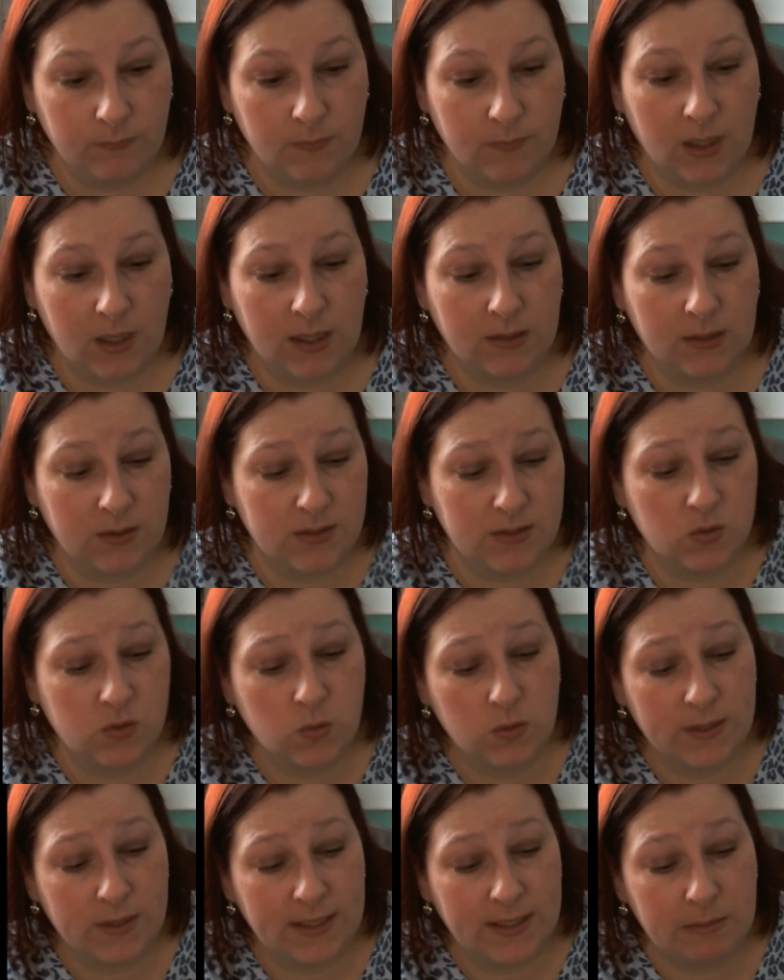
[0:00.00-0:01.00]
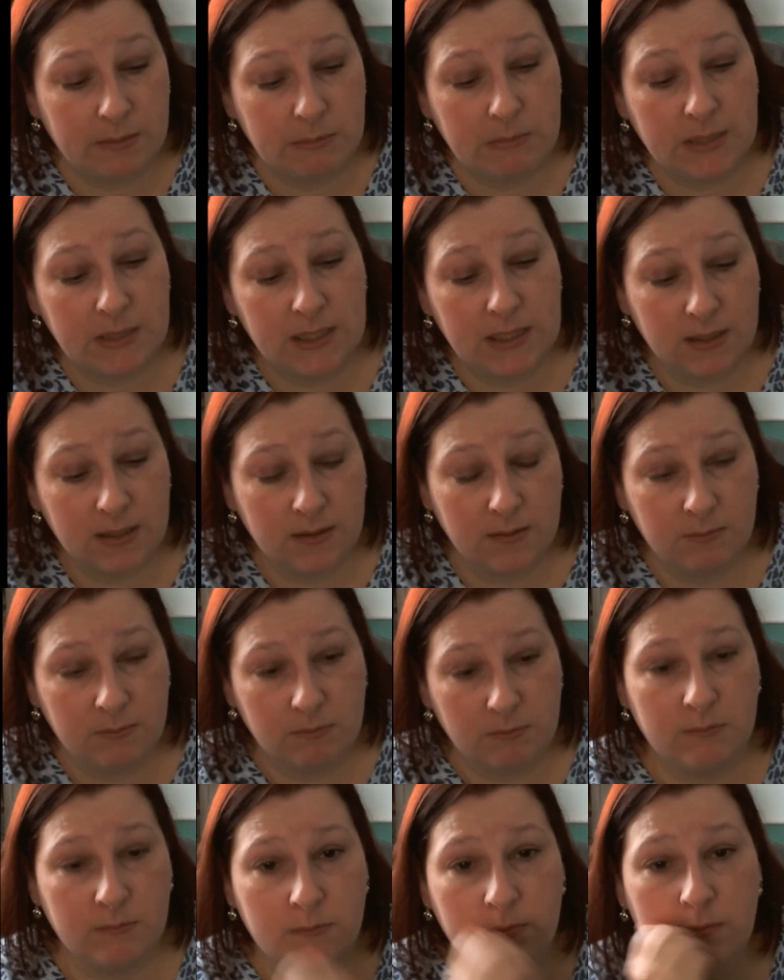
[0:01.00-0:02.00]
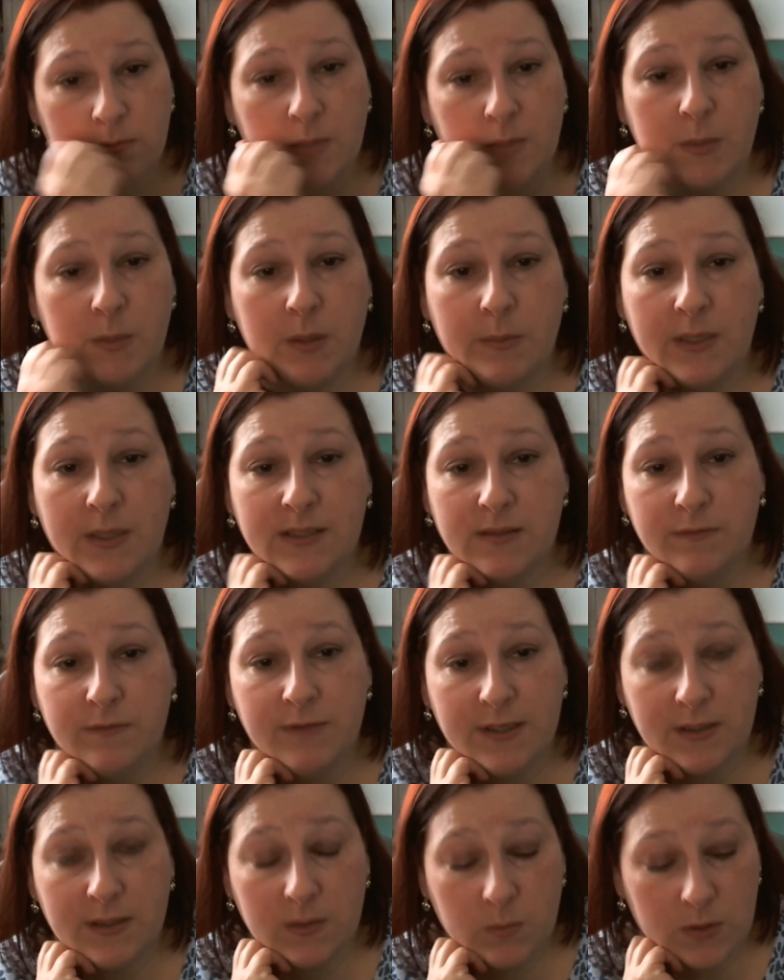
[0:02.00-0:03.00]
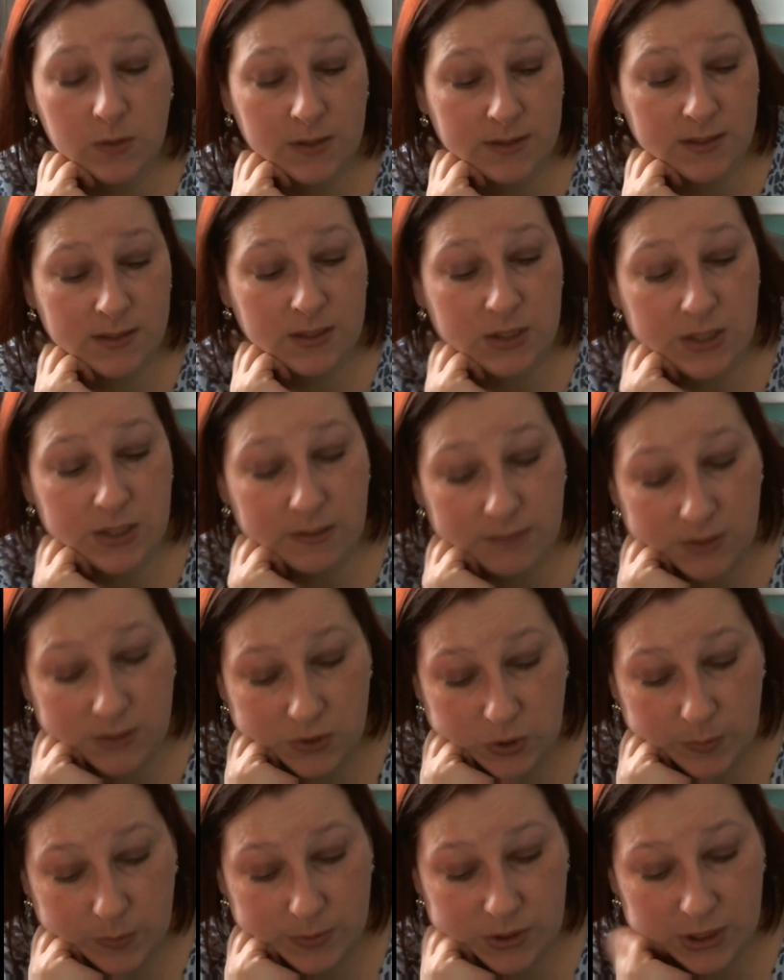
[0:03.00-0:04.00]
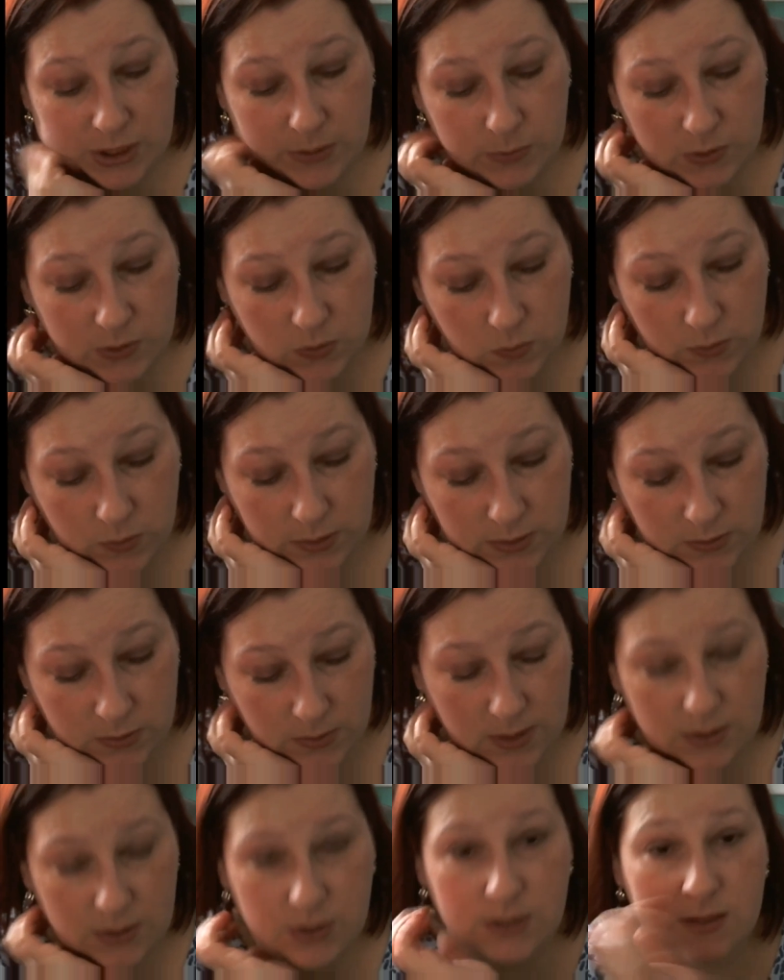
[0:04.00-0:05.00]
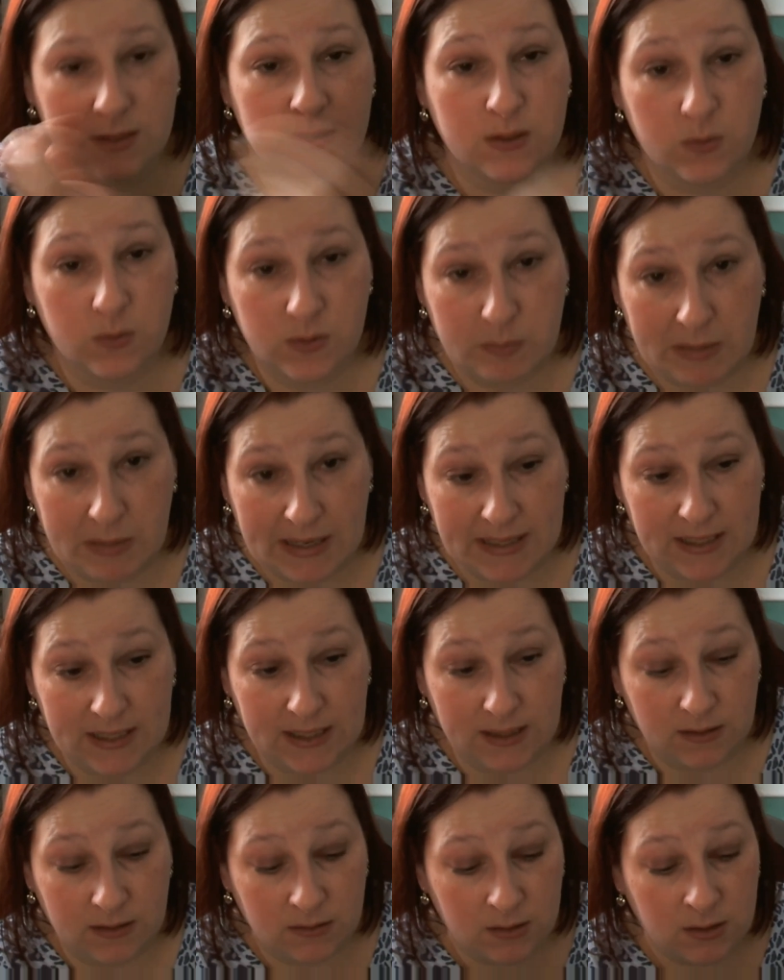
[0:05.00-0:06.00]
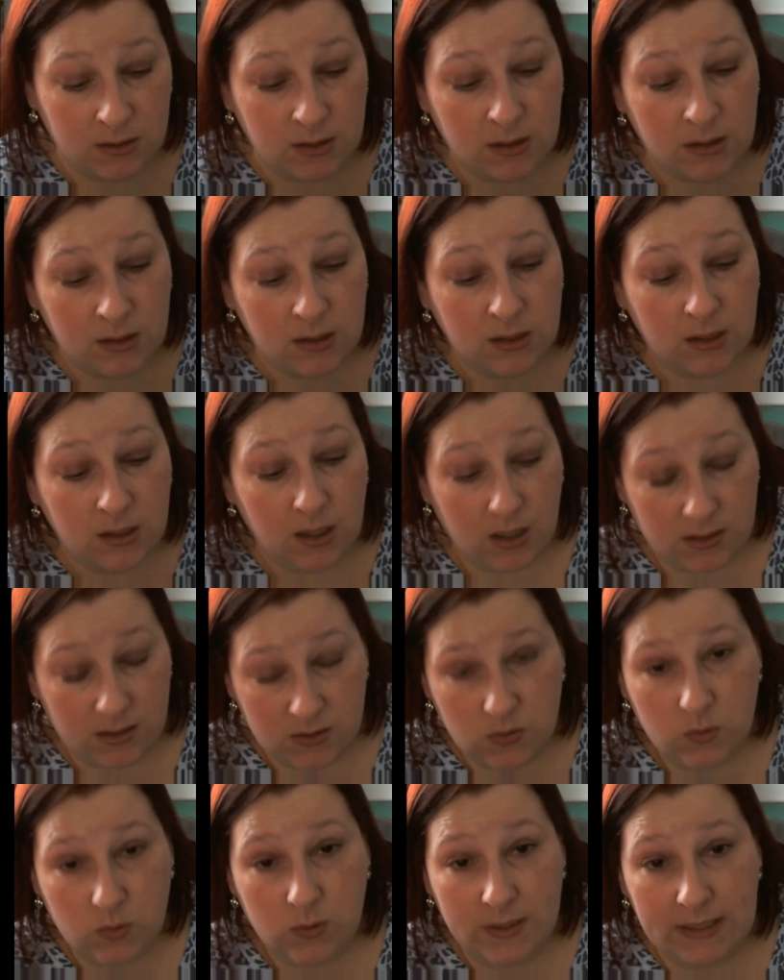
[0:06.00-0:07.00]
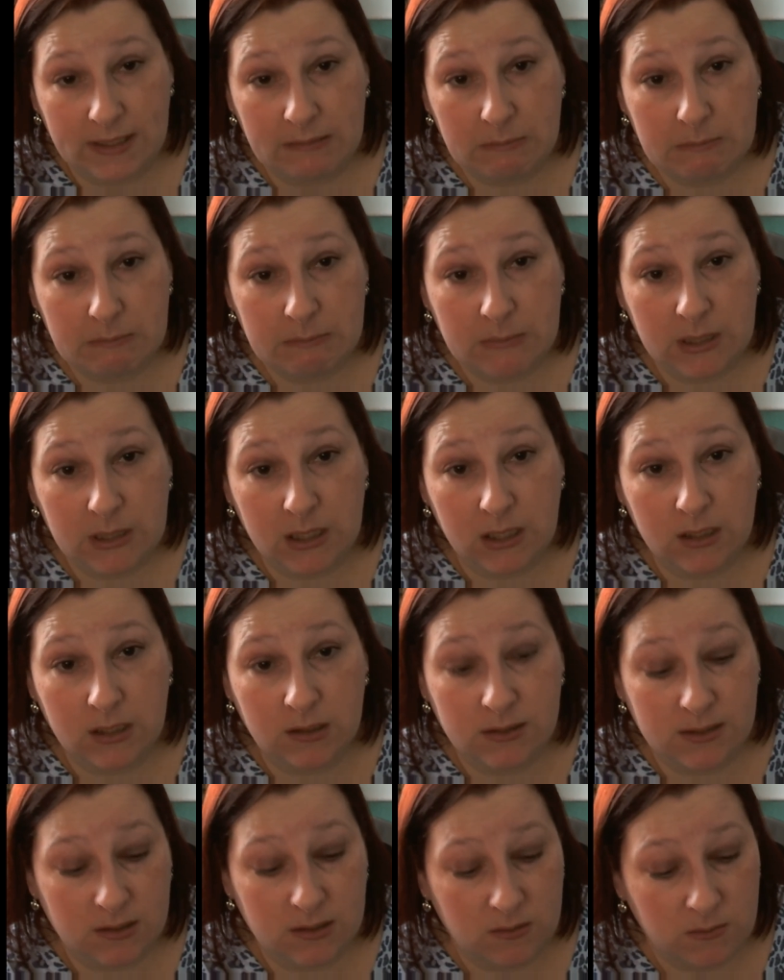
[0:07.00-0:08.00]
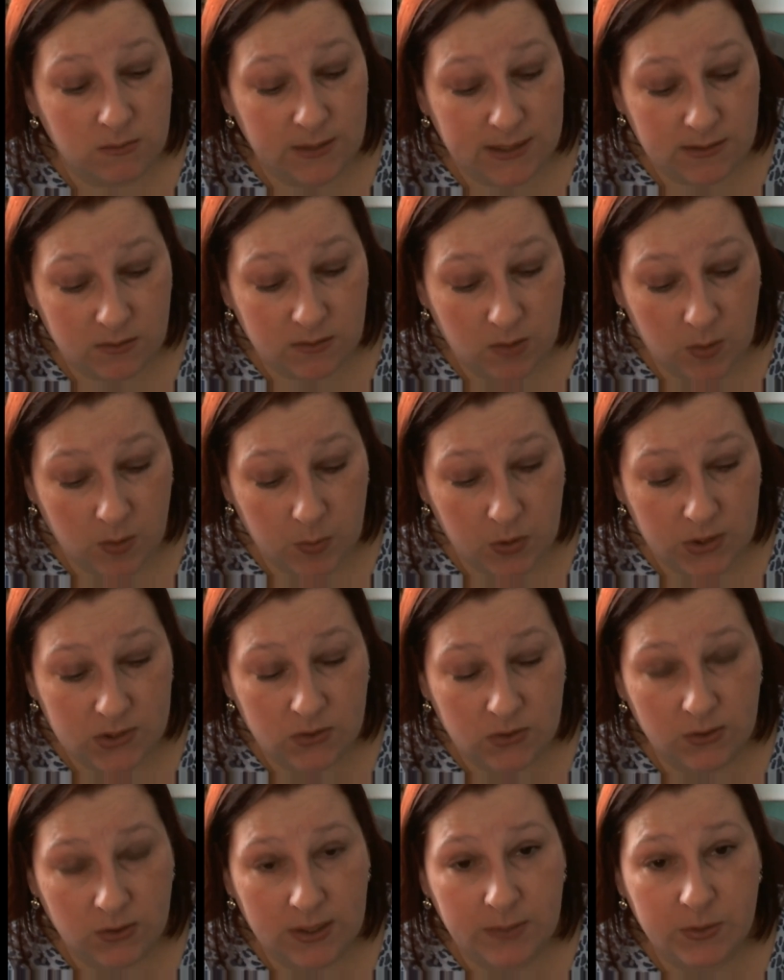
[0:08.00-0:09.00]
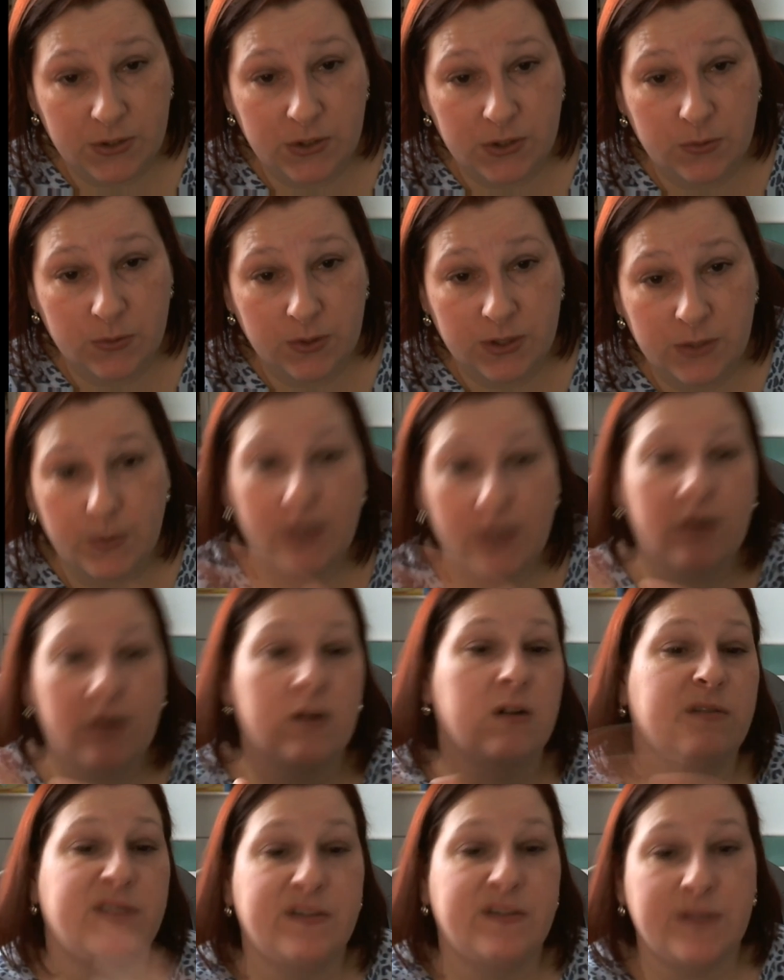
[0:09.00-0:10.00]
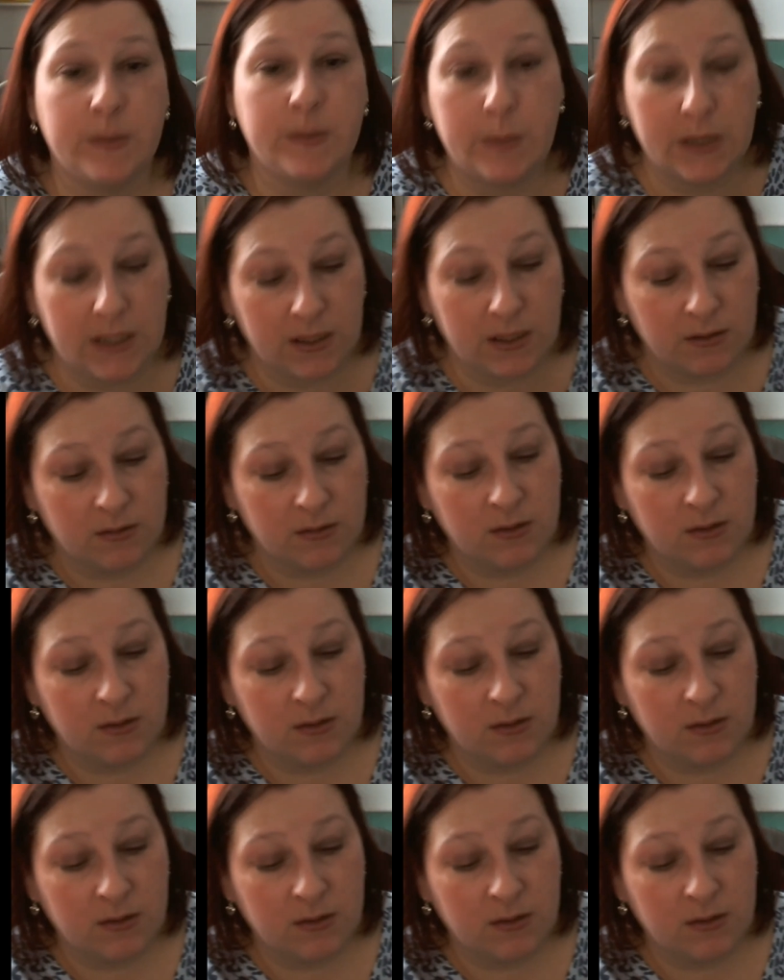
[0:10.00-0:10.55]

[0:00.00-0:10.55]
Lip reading: And I saw him in, my mum has a friend that works in a charity shop, and she was talking to her. And just as I was paying, I saw him and I said, oh, he hasn't got a price on. How much do you want? She went, oh, 50p.